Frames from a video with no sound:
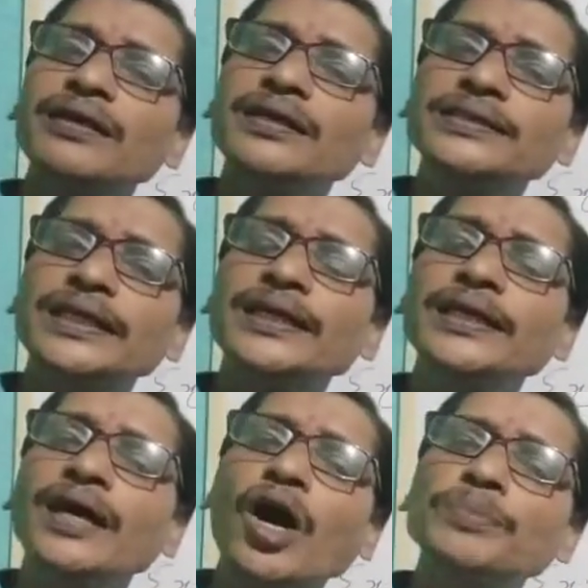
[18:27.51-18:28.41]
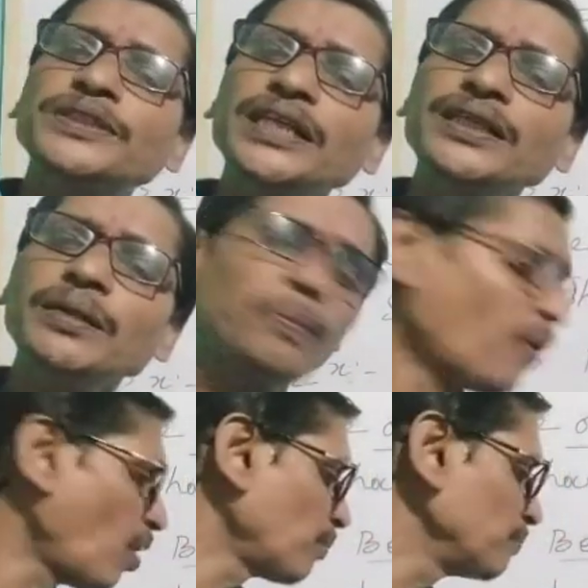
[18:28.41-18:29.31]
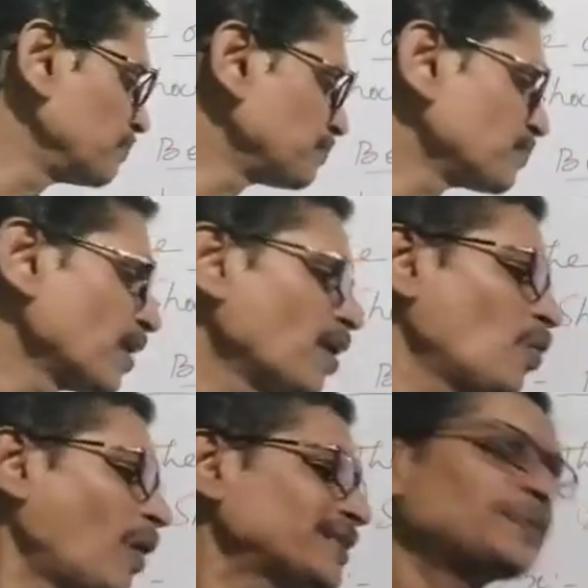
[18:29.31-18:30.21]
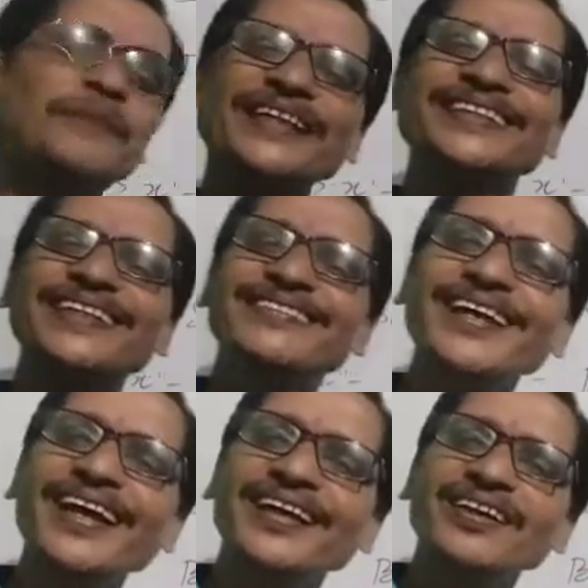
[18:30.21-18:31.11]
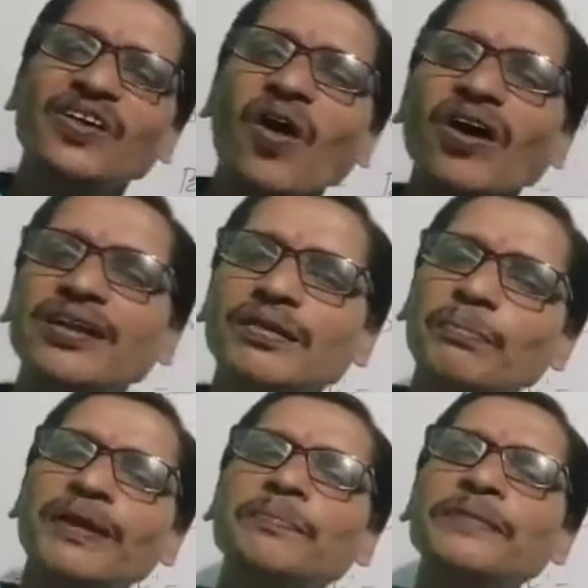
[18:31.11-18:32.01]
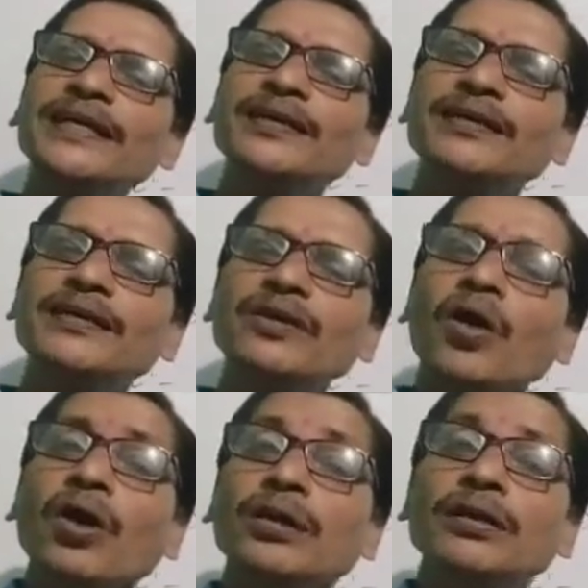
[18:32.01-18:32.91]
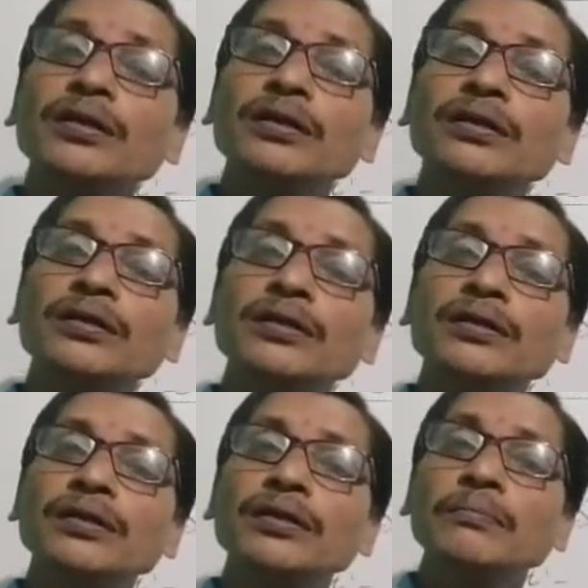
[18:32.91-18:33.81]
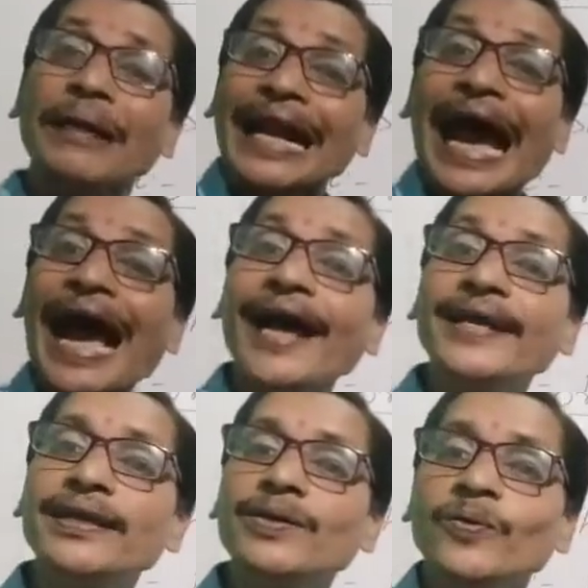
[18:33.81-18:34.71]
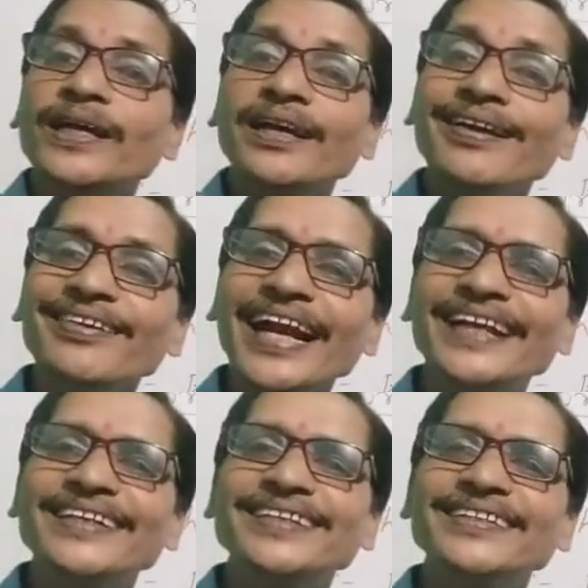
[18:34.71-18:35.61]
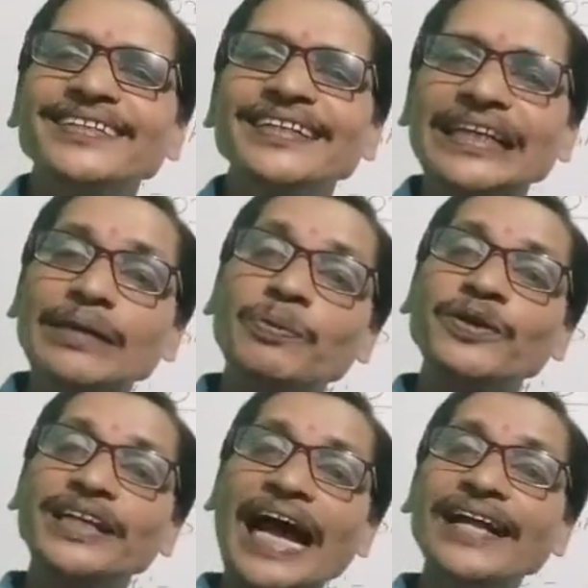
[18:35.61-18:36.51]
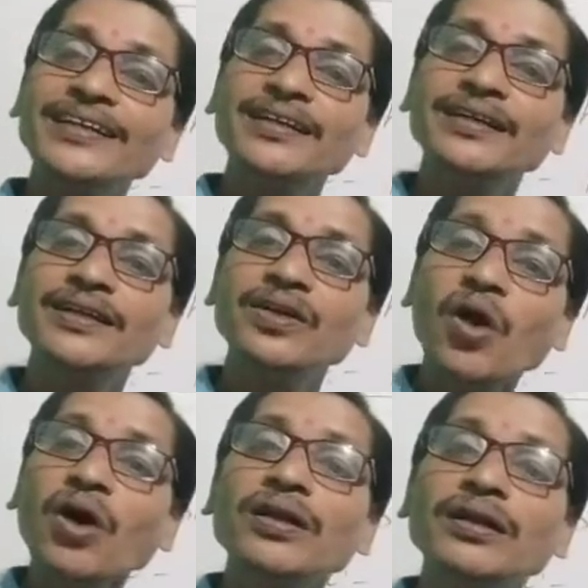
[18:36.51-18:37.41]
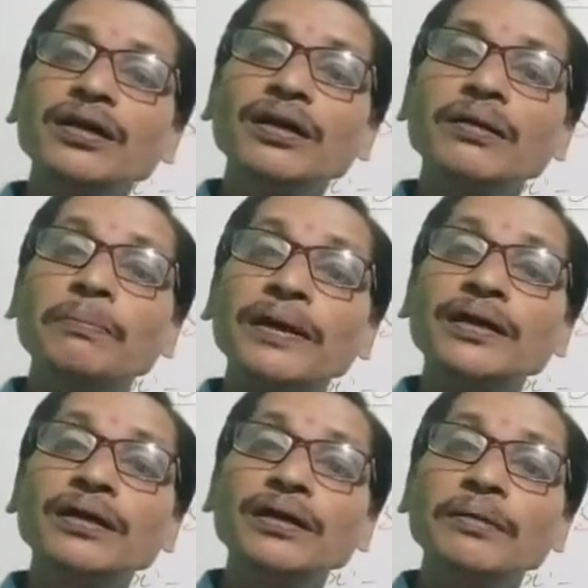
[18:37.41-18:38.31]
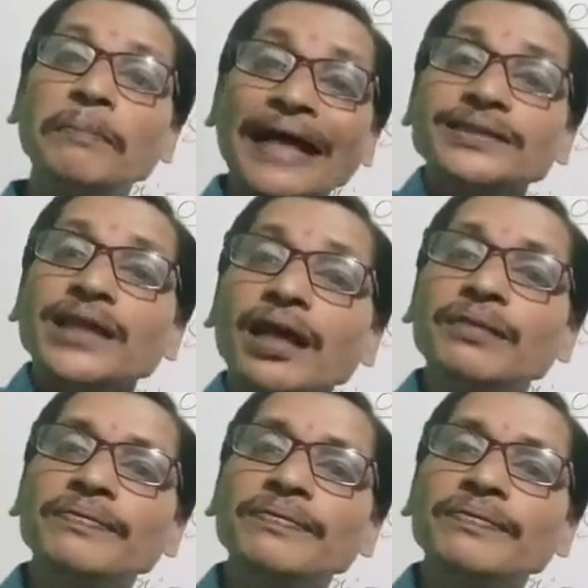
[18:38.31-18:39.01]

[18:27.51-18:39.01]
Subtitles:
is a objective form. What's present there? None but me. None. But I, we cannot write. If we write none, but myself,